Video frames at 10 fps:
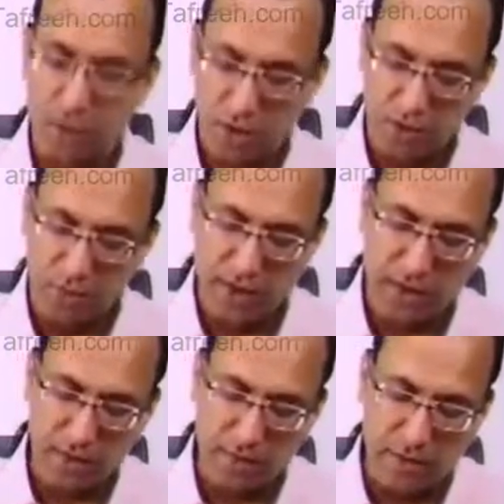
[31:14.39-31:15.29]
of
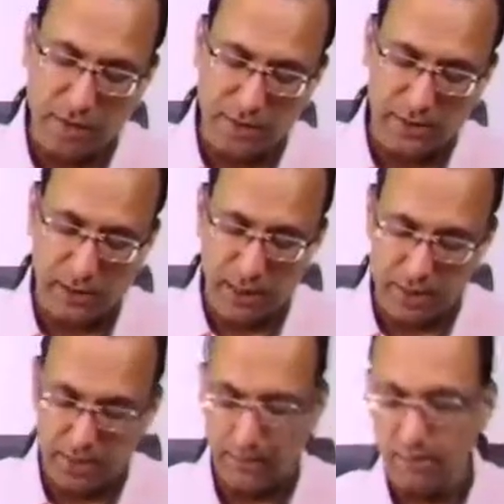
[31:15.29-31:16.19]
lateral medullary
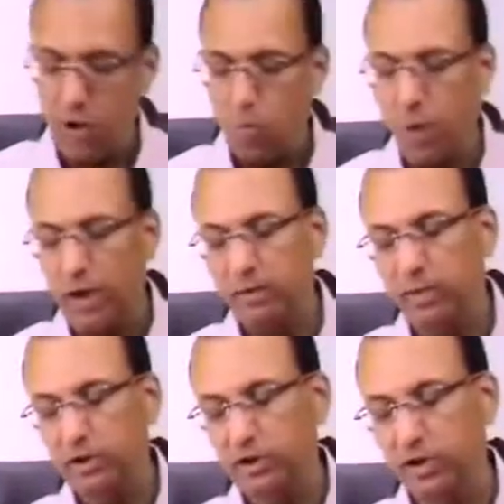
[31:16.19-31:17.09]
ischemia,
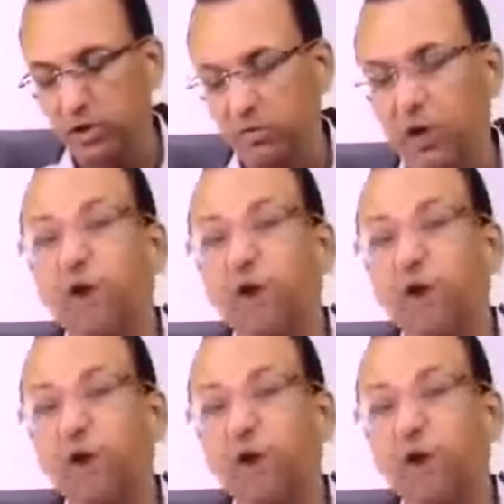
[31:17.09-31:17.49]
Wallenberg syndrome now?